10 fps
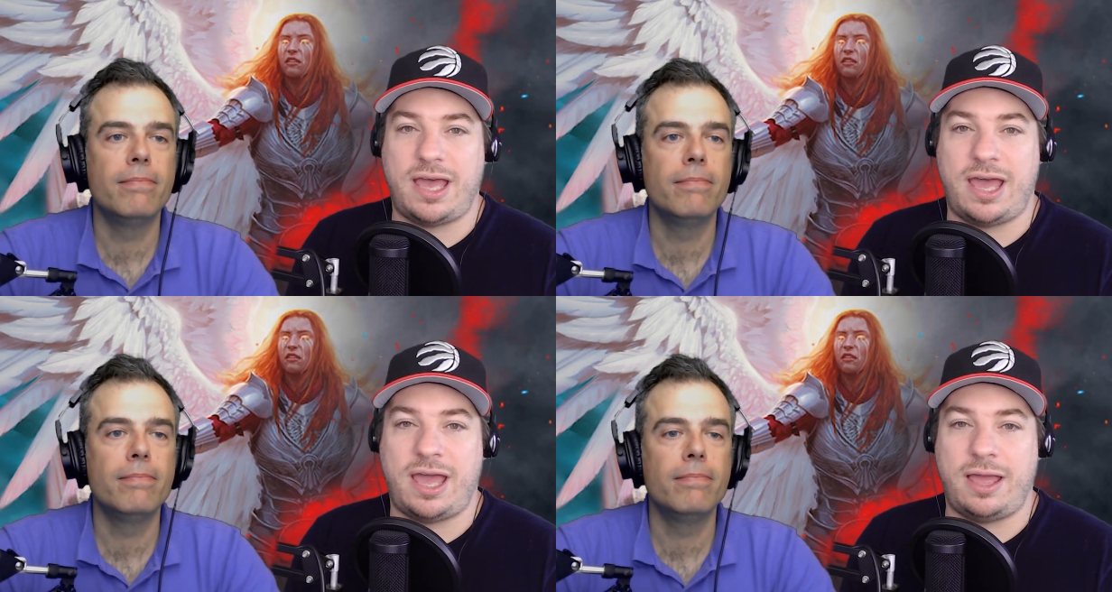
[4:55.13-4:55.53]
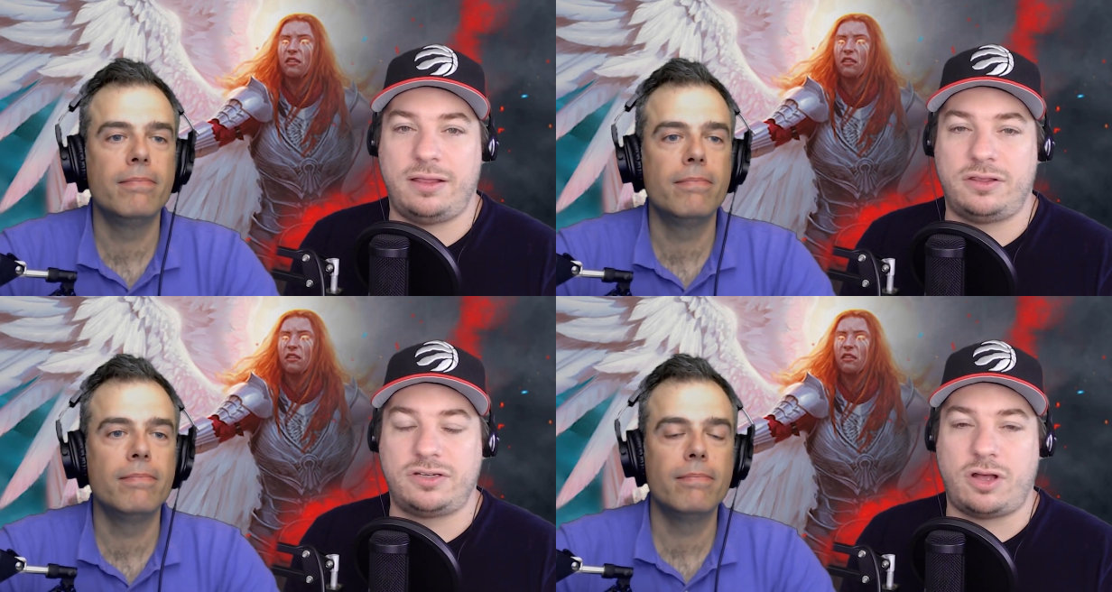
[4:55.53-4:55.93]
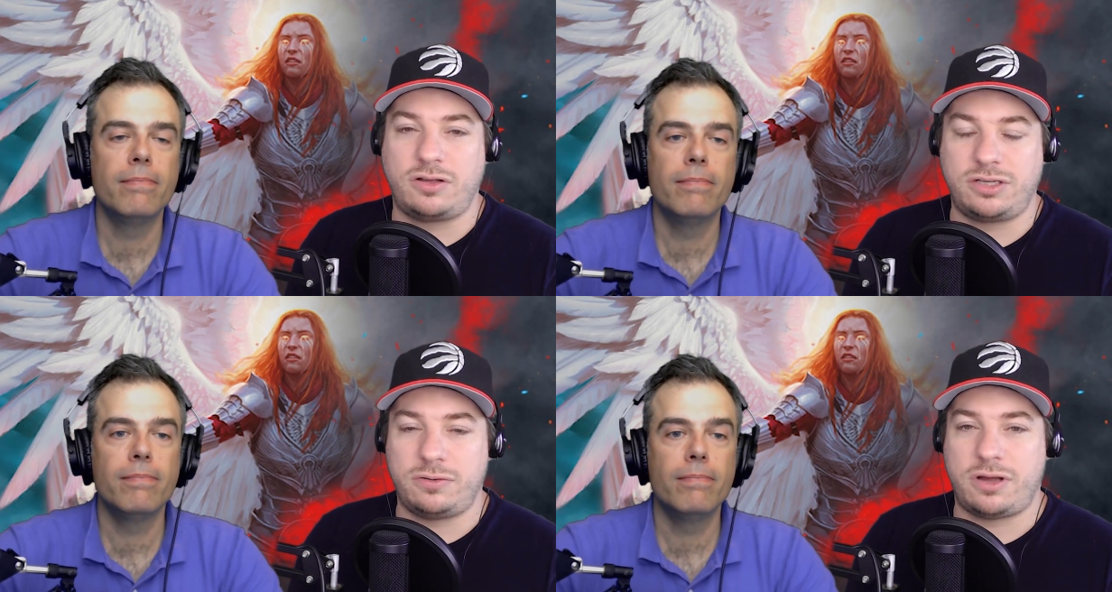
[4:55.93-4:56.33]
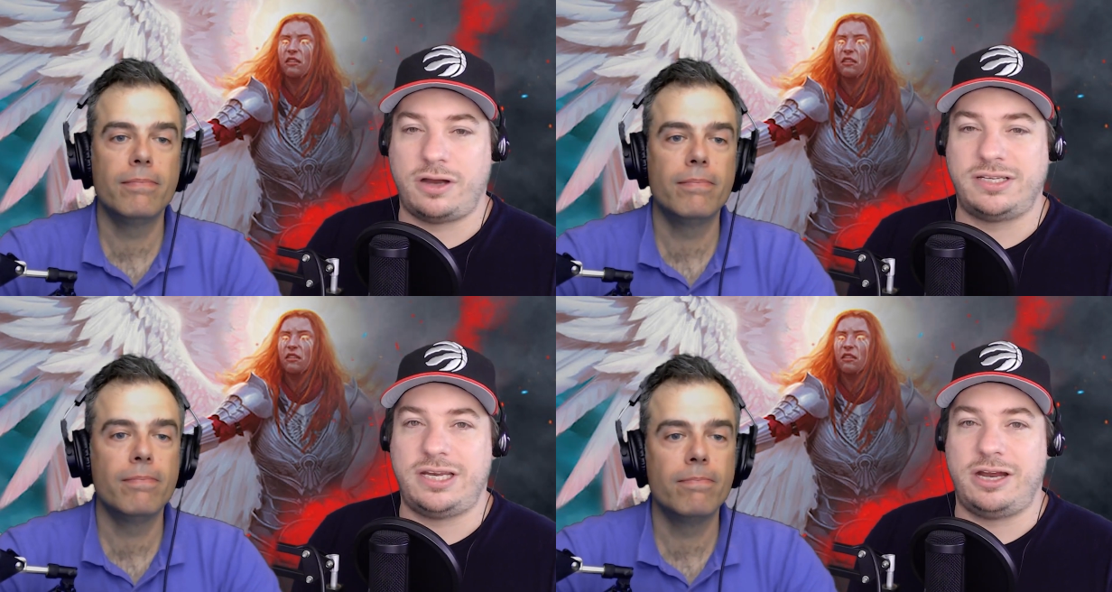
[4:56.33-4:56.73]
Speaker 1: uh, there's also
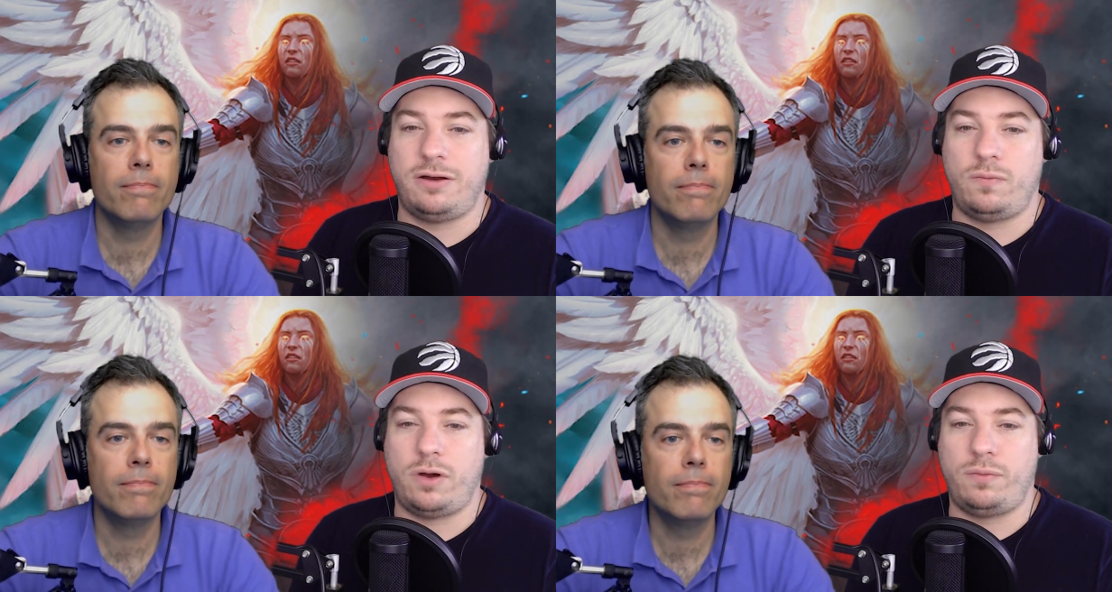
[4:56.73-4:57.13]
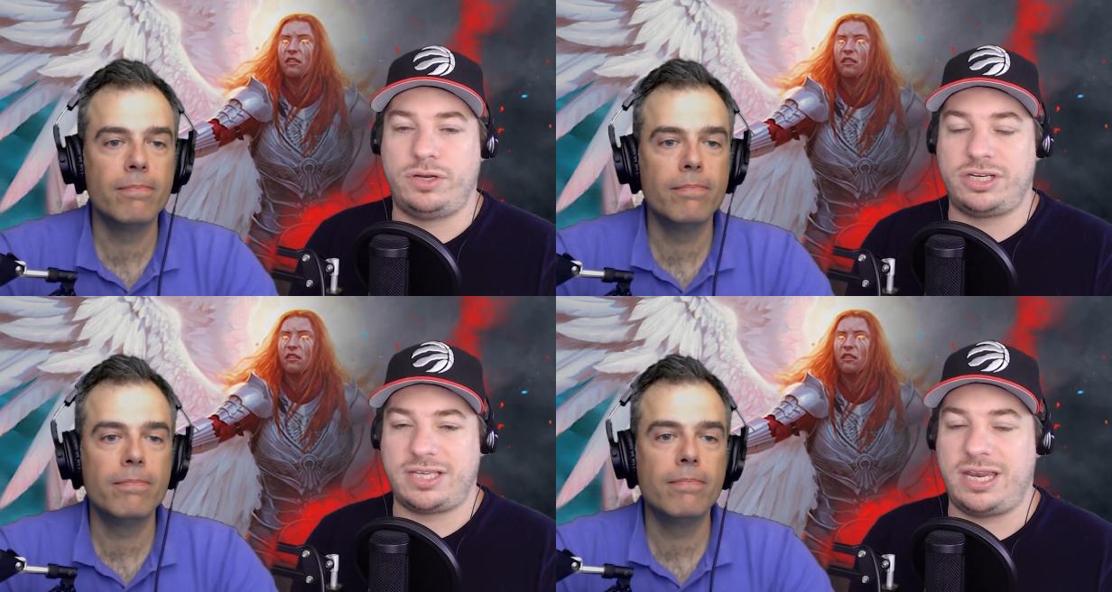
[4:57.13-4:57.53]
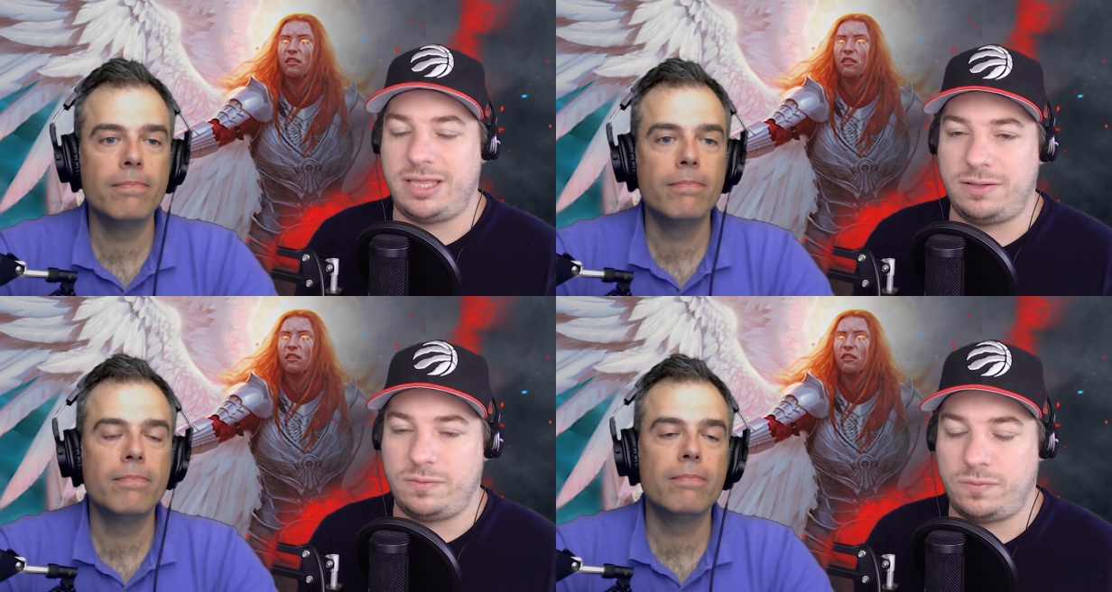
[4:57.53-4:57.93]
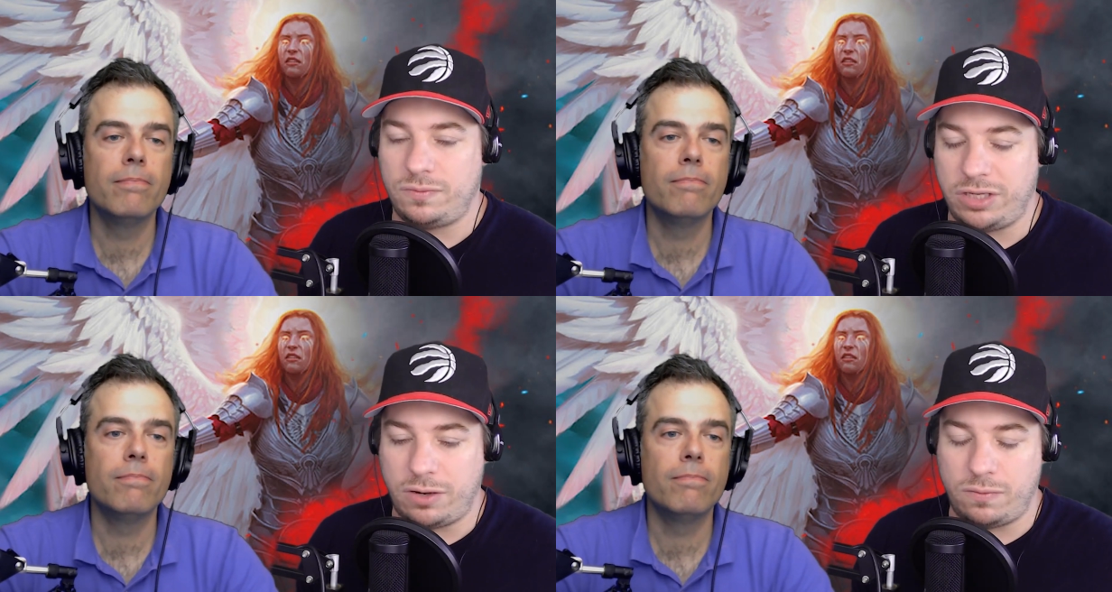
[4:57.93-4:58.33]
cards in here where we're just getting
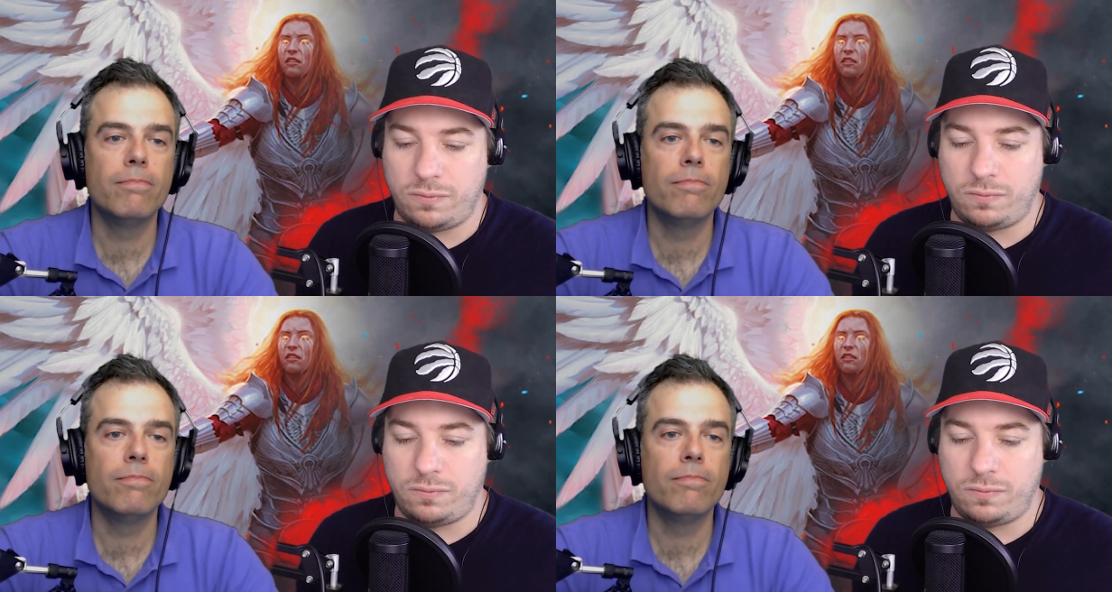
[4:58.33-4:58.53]
you know